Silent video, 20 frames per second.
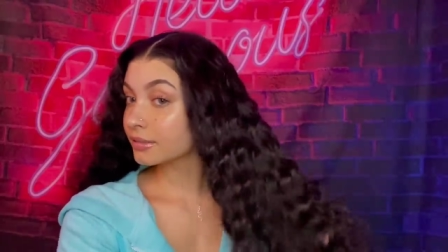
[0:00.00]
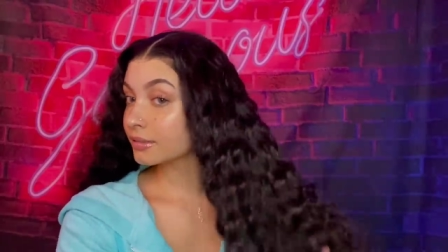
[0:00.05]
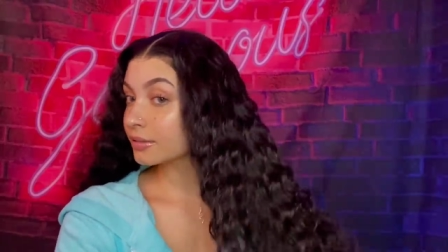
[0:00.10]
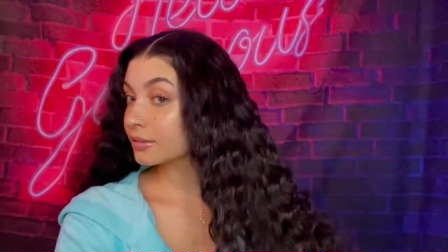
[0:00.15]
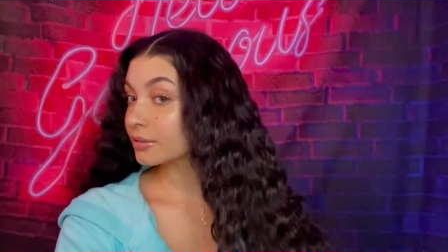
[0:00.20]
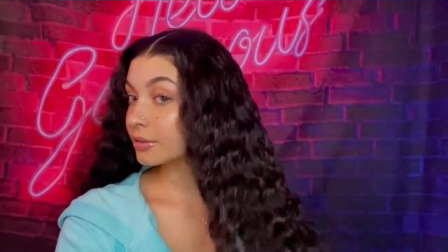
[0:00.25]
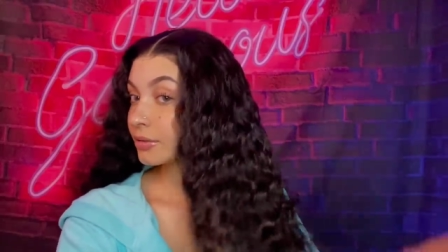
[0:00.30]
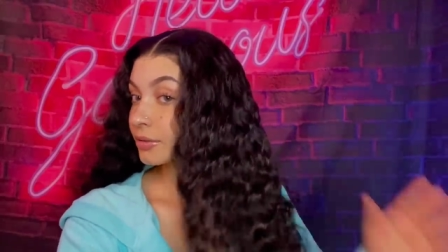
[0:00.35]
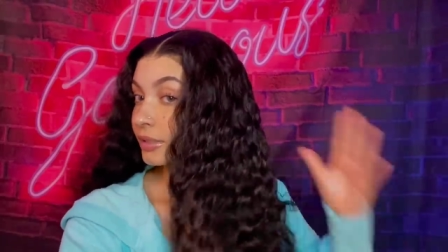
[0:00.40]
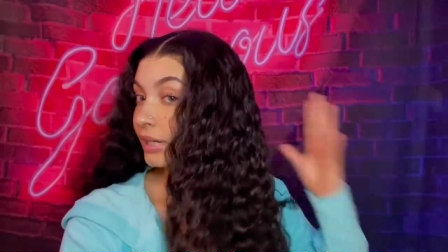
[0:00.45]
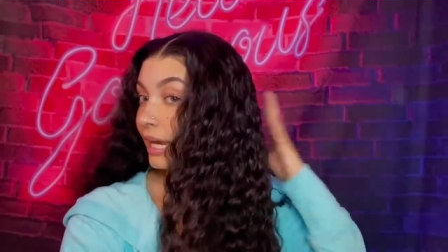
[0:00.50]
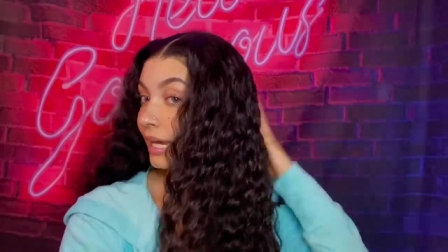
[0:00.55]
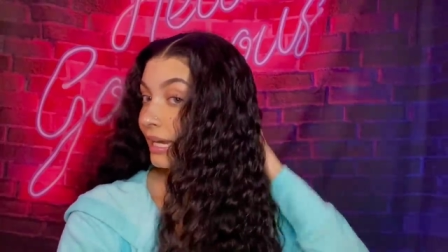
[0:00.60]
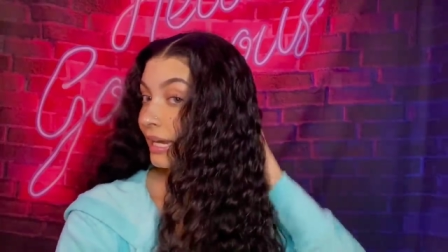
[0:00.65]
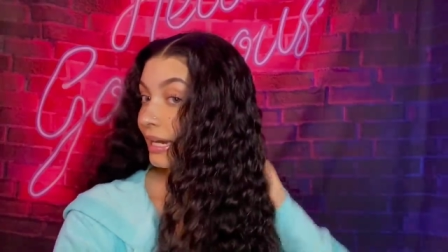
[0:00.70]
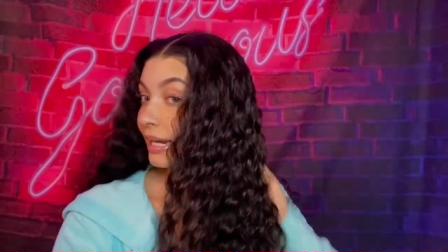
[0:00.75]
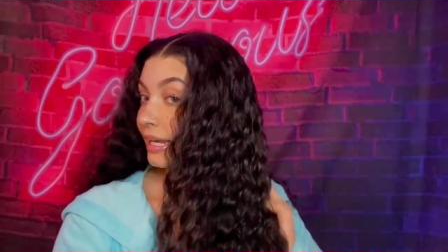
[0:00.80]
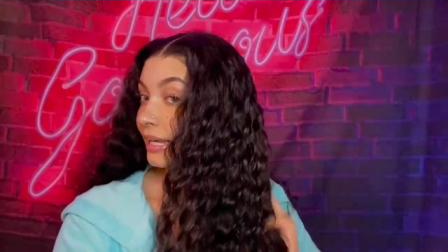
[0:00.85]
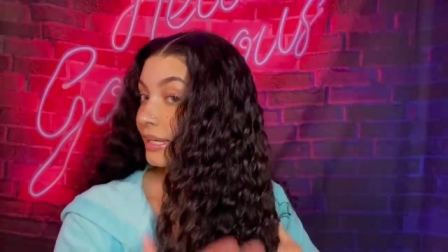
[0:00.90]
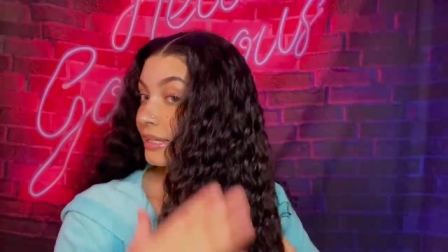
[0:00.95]
Well, now I
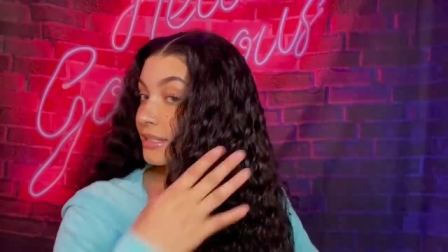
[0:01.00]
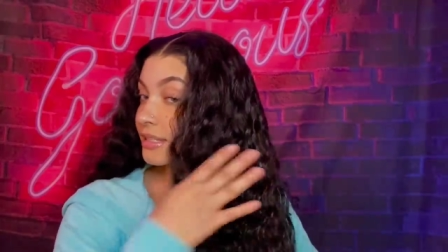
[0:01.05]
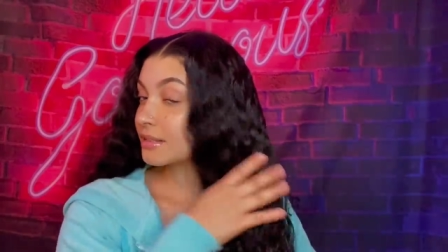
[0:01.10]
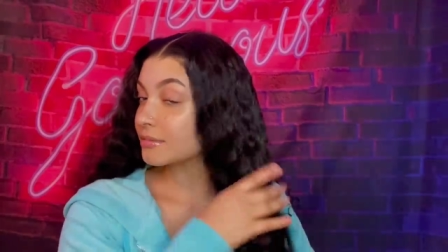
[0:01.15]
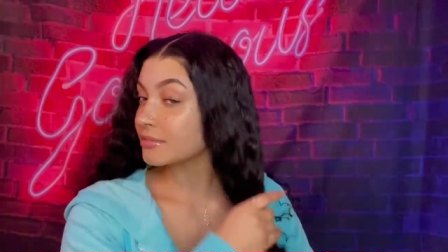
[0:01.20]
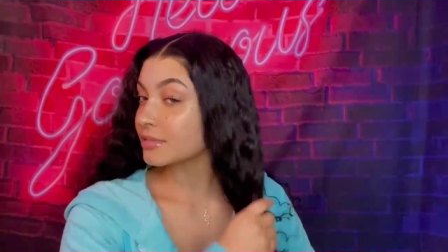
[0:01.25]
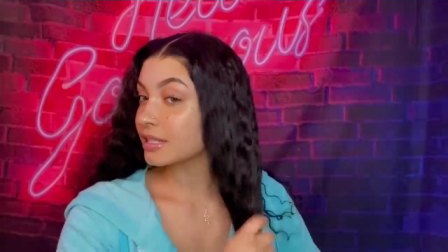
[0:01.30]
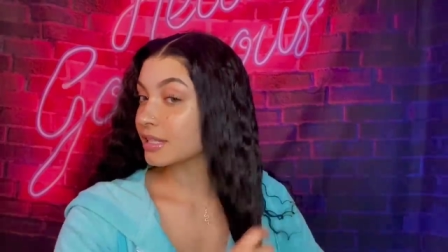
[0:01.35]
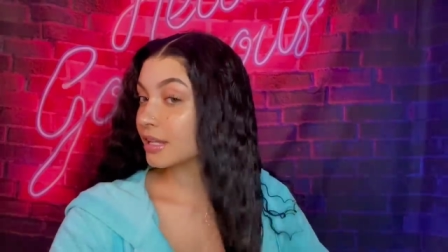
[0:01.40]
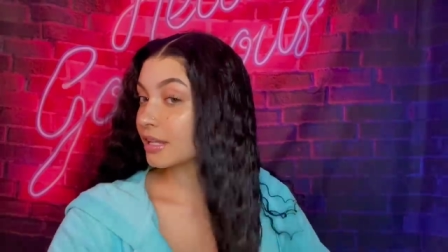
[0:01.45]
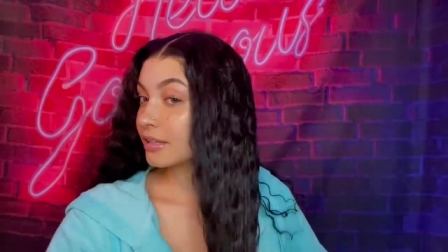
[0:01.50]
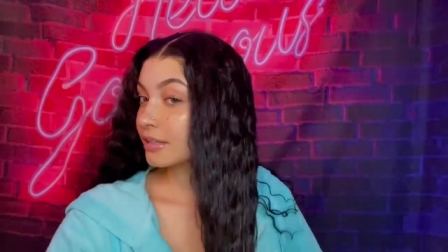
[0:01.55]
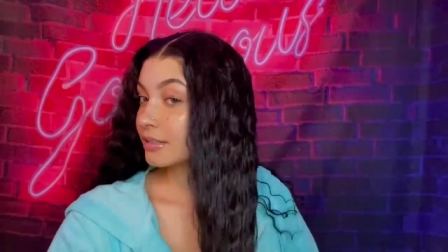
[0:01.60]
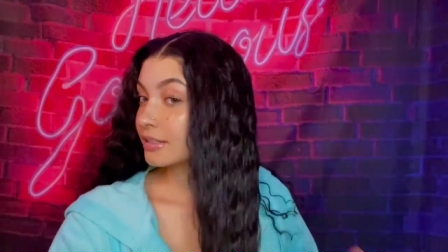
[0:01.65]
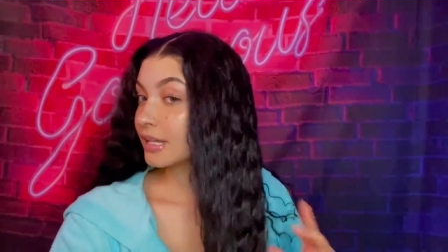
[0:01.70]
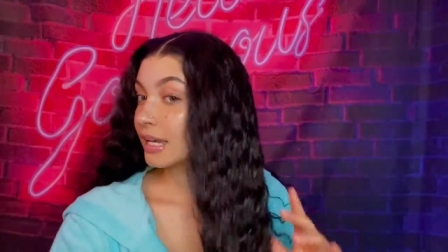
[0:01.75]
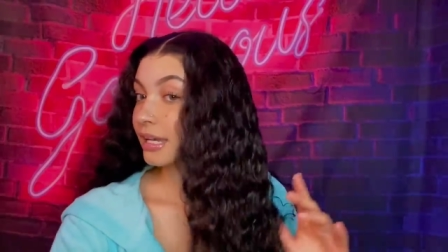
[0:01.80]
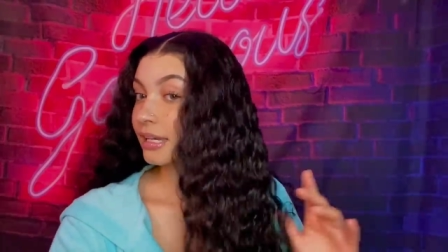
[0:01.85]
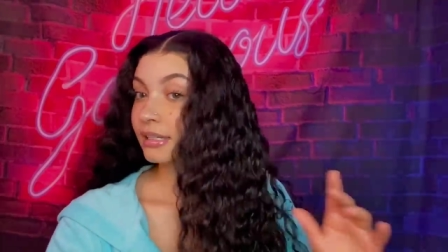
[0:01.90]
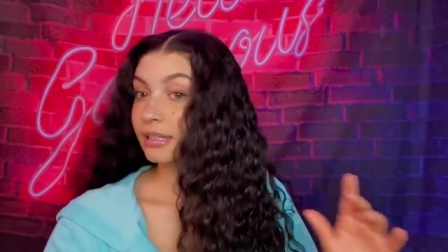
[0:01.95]
gotta add some to the other
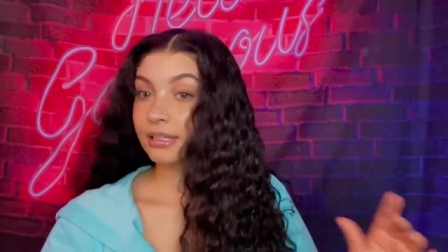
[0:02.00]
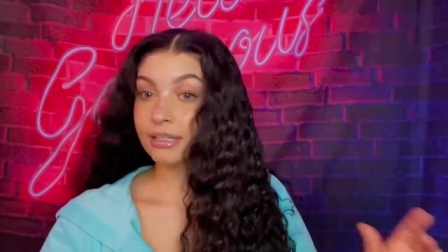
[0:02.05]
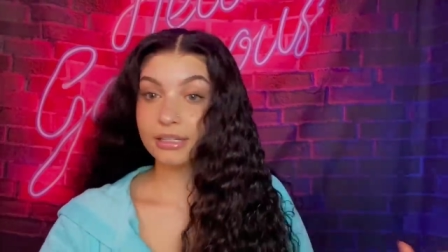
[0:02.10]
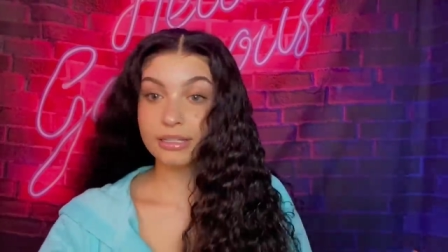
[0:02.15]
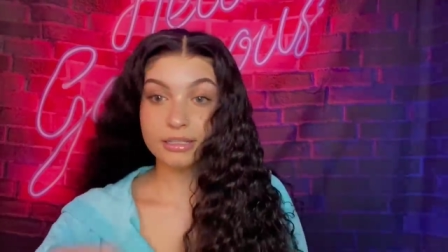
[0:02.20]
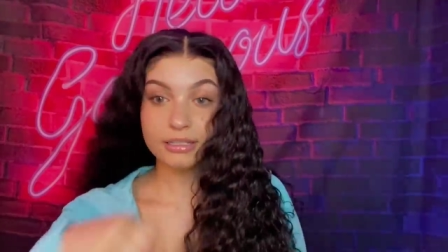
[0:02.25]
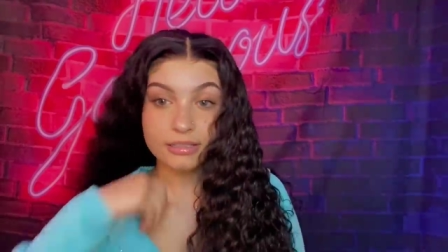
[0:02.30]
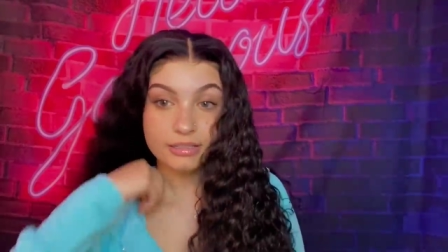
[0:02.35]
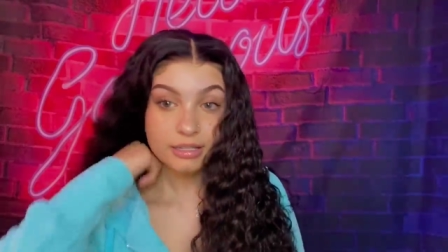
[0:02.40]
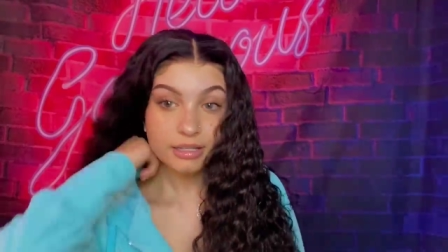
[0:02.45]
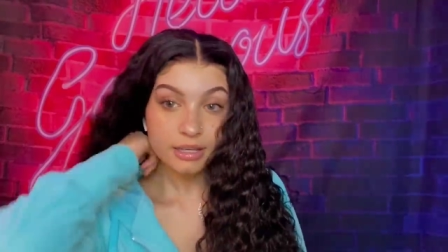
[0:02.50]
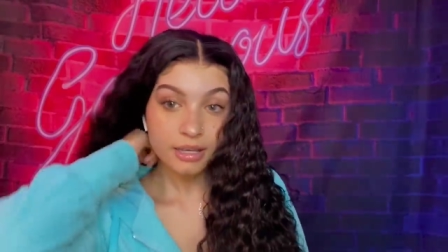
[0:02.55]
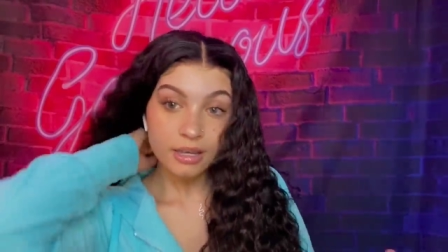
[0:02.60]
side because,